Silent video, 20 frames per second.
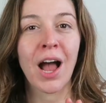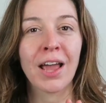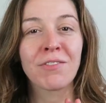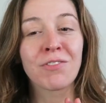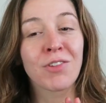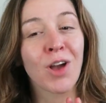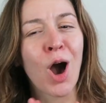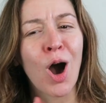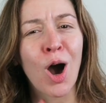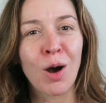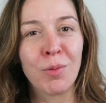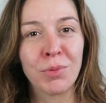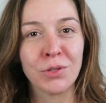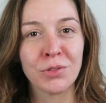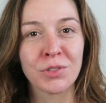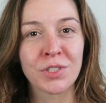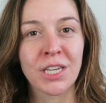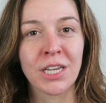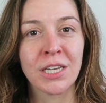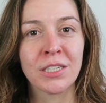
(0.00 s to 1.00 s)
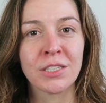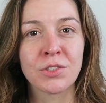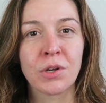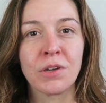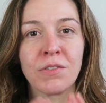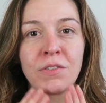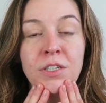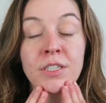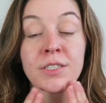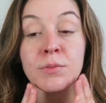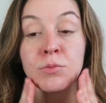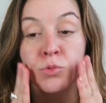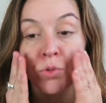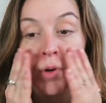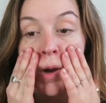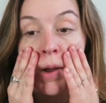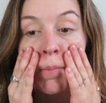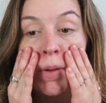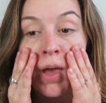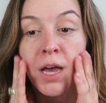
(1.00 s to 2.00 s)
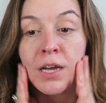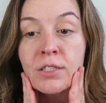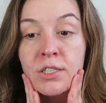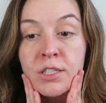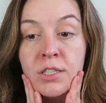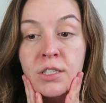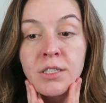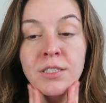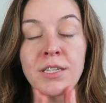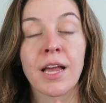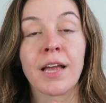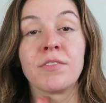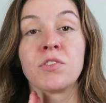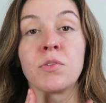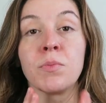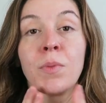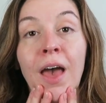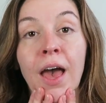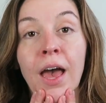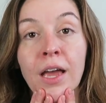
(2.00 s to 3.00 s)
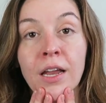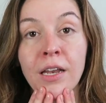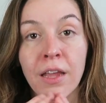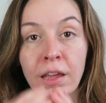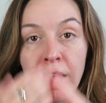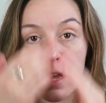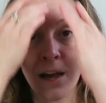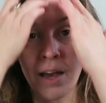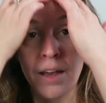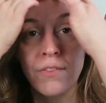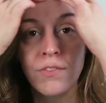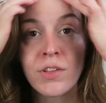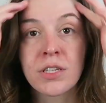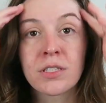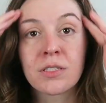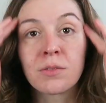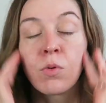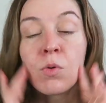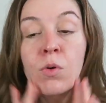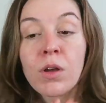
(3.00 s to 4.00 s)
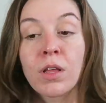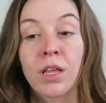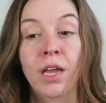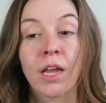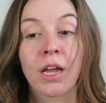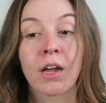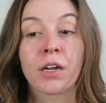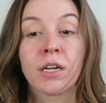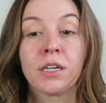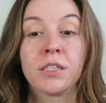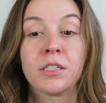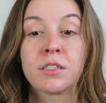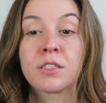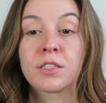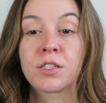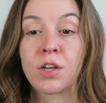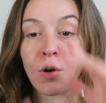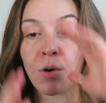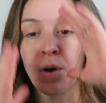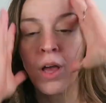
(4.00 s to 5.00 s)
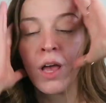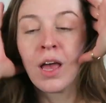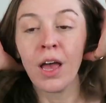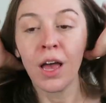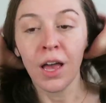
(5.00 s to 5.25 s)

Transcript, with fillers: I have combo skin, so I have like some dry patches, I have some acne, I have like some oily areas, so